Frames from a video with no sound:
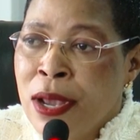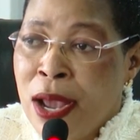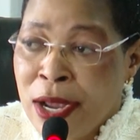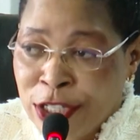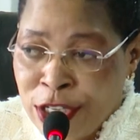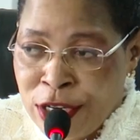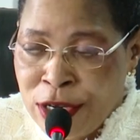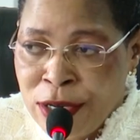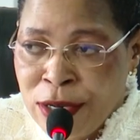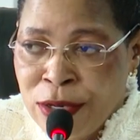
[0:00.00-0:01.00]
Act
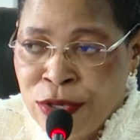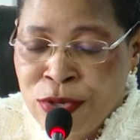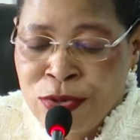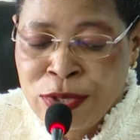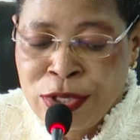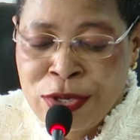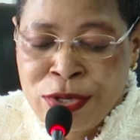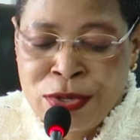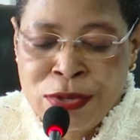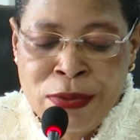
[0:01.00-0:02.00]

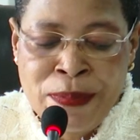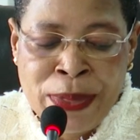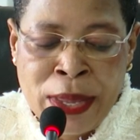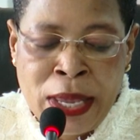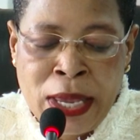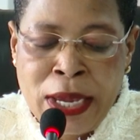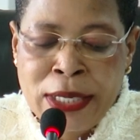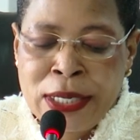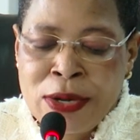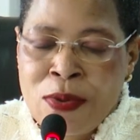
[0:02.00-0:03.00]
202,
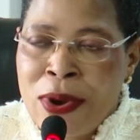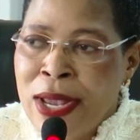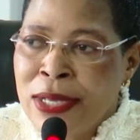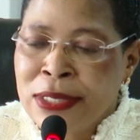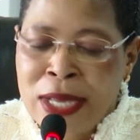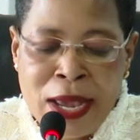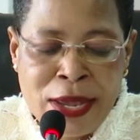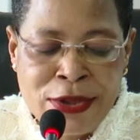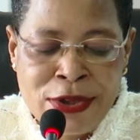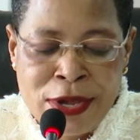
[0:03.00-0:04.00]
it requires
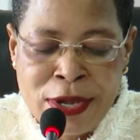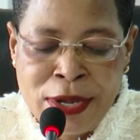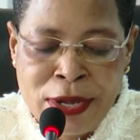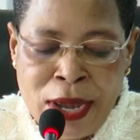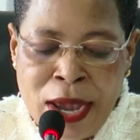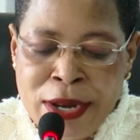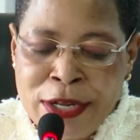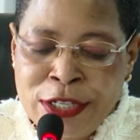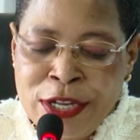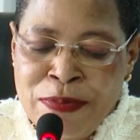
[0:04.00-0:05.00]
IG and
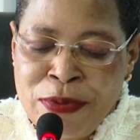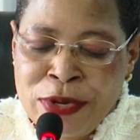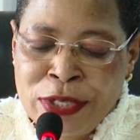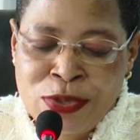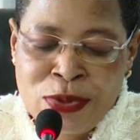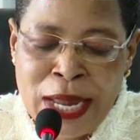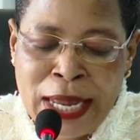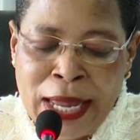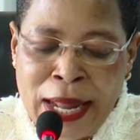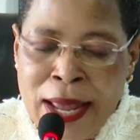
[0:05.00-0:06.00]
its deputies to
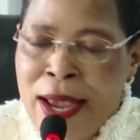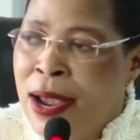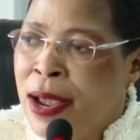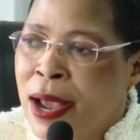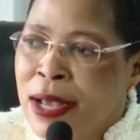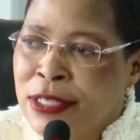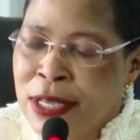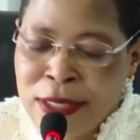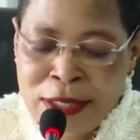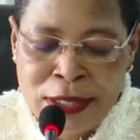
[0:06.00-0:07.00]
declare
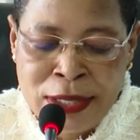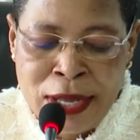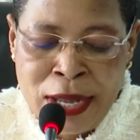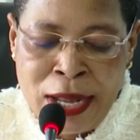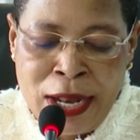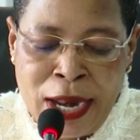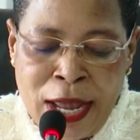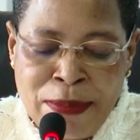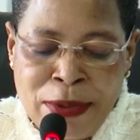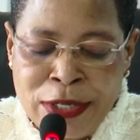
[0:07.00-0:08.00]
assets,
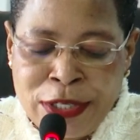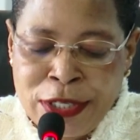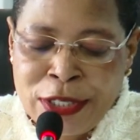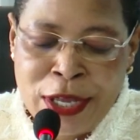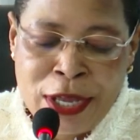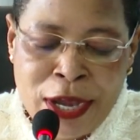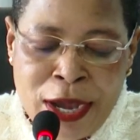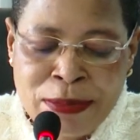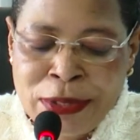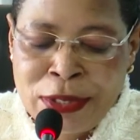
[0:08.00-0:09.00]
liabilities,
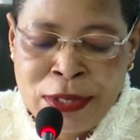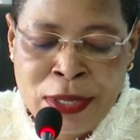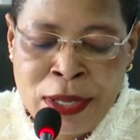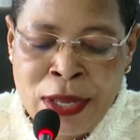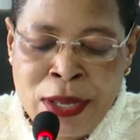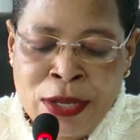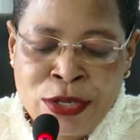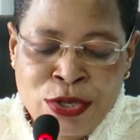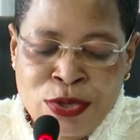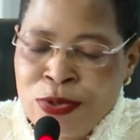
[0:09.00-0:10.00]
incomes
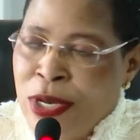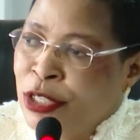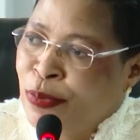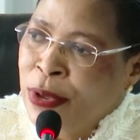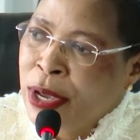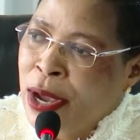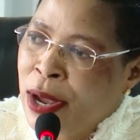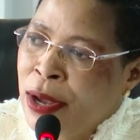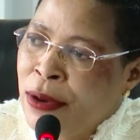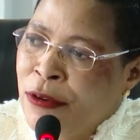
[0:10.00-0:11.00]
to the
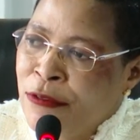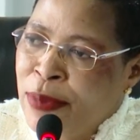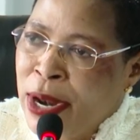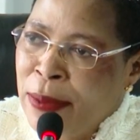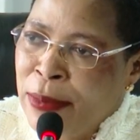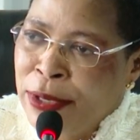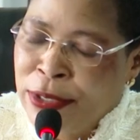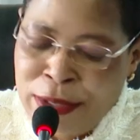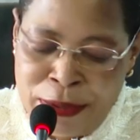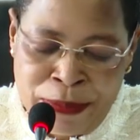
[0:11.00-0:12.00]
Speaker of Parliament.